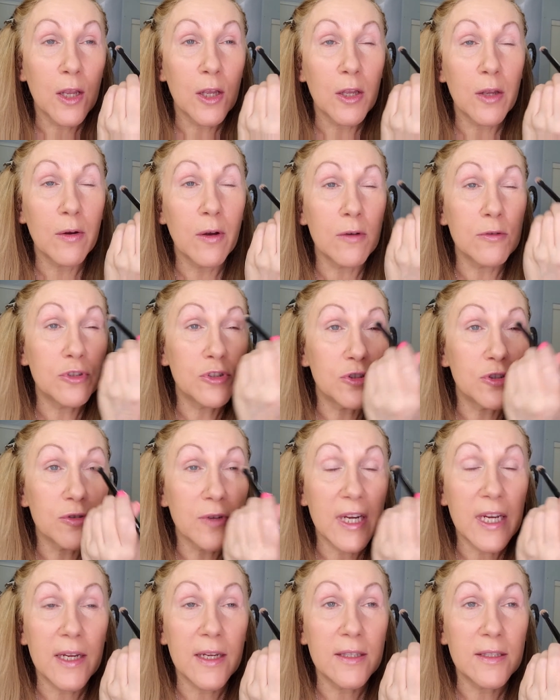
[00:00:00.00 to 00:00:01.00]
You go
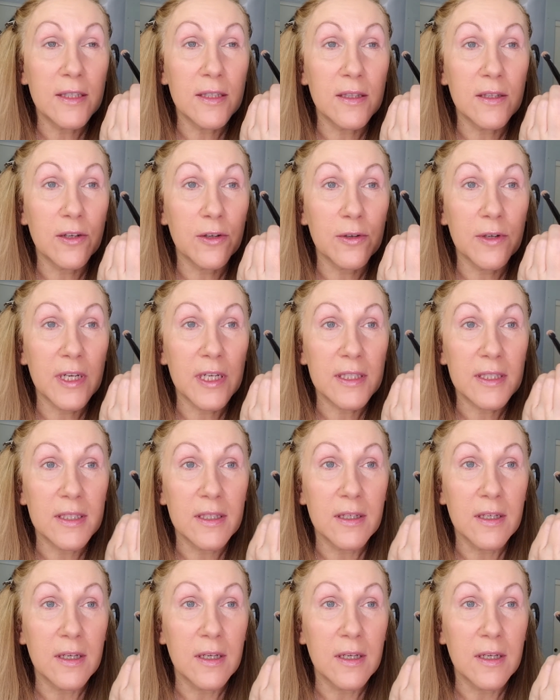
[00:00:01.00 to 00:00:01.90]
straight into the crease.